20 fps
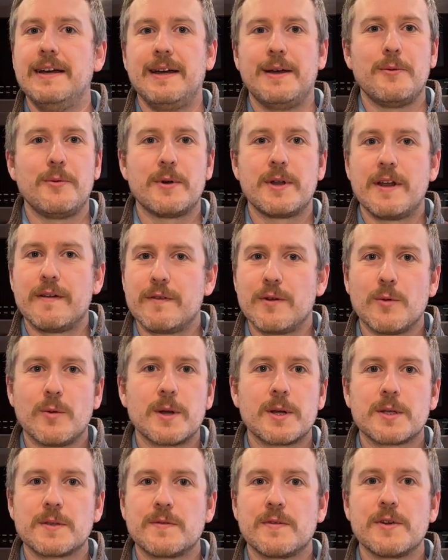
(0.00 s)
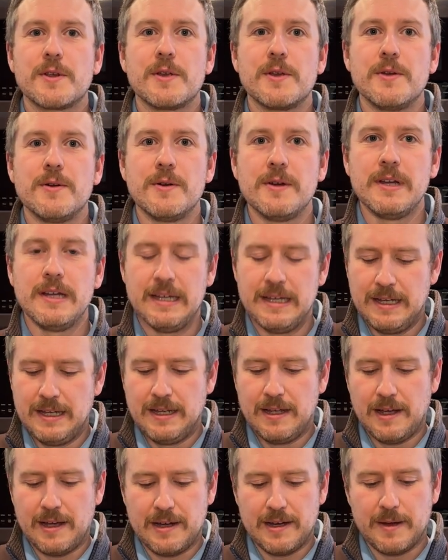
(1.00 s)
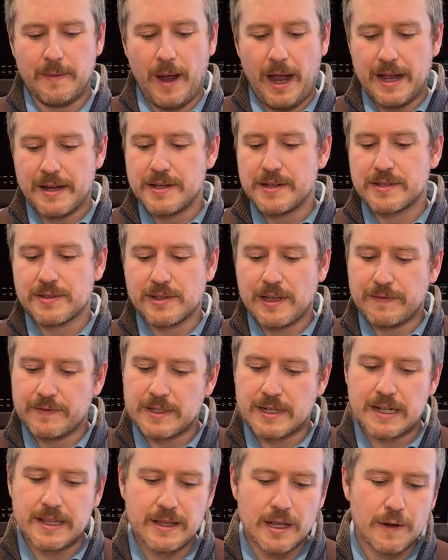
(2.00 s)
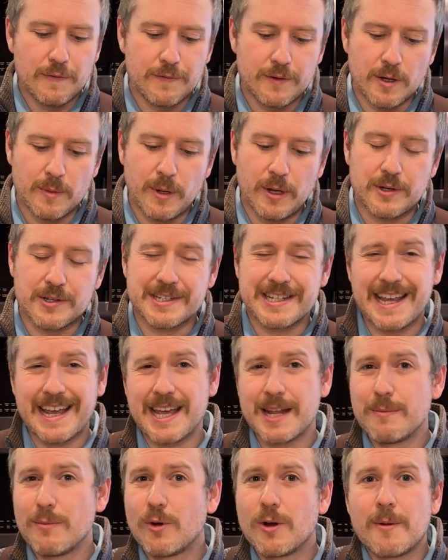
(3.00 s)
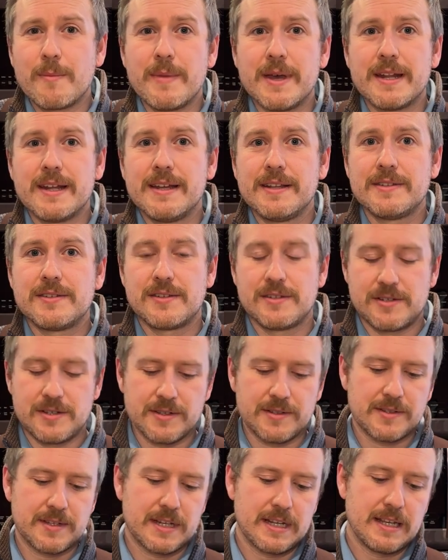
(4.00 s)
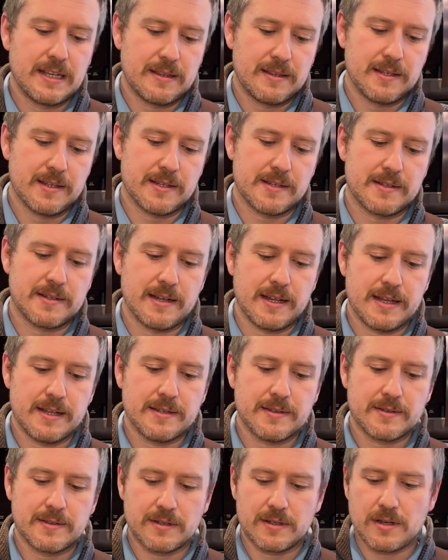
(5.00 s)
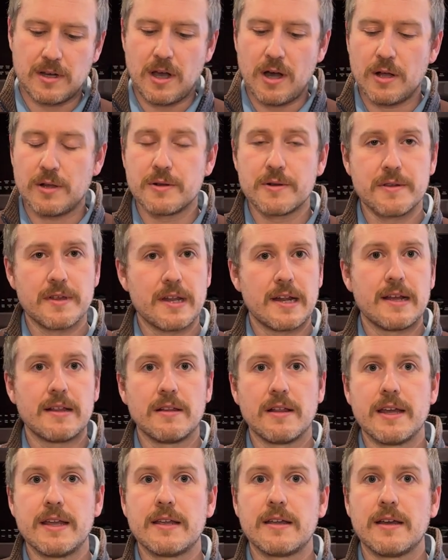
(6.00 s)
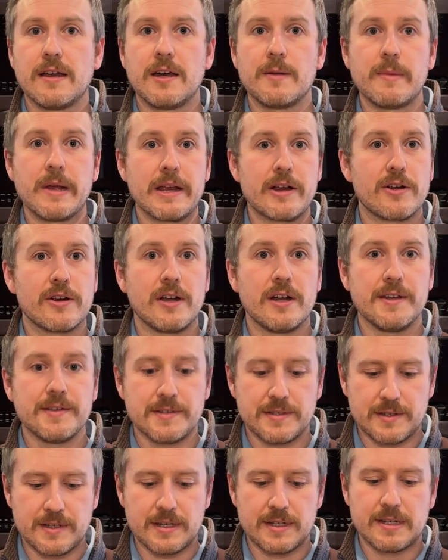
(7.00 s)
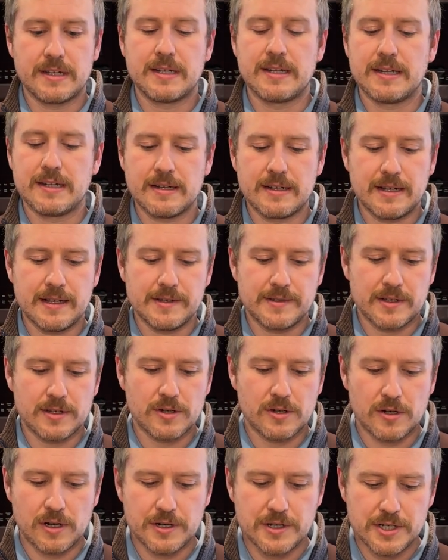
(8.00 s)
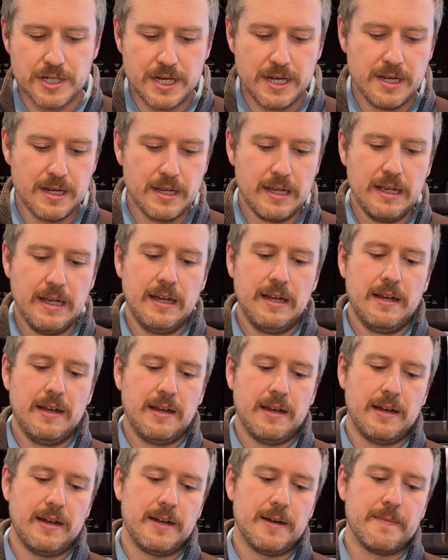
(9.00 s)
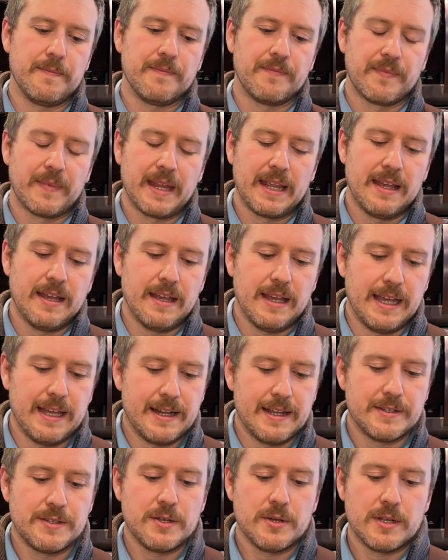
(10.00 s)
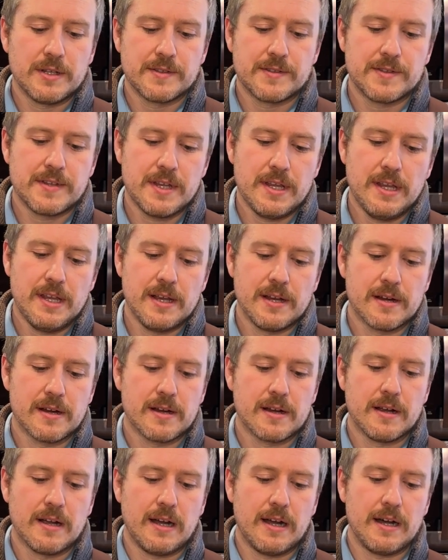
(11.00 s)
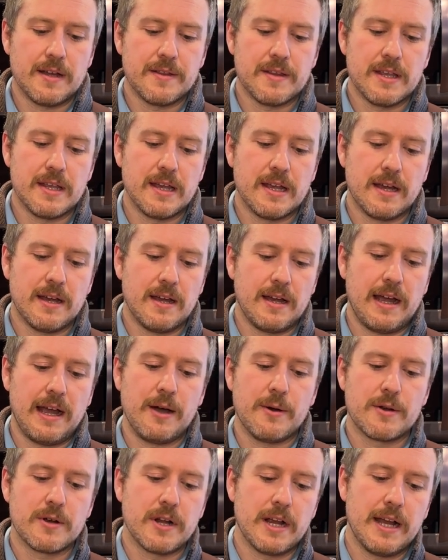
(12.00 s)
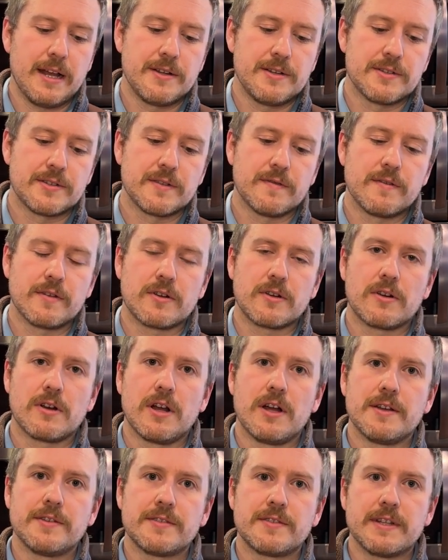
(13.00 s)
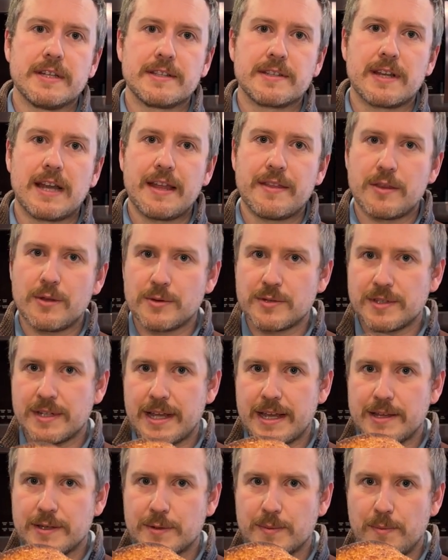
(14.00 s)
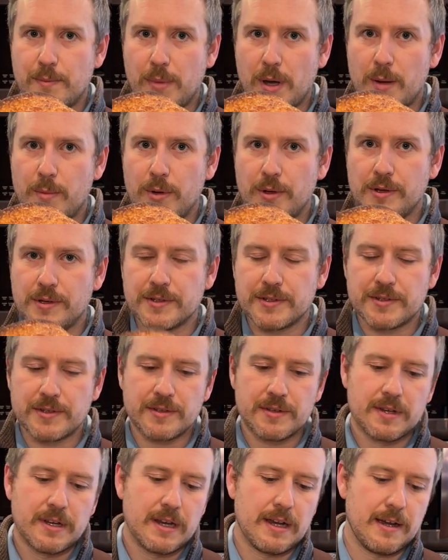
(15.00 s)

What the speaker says: Whatever works for you. I just left it in there for about 10 more minutes just to get this nice color that I like on my crust and get it nice and crunchy. And as you can see here on the outer edges of the crust, it's got those nice bubbles.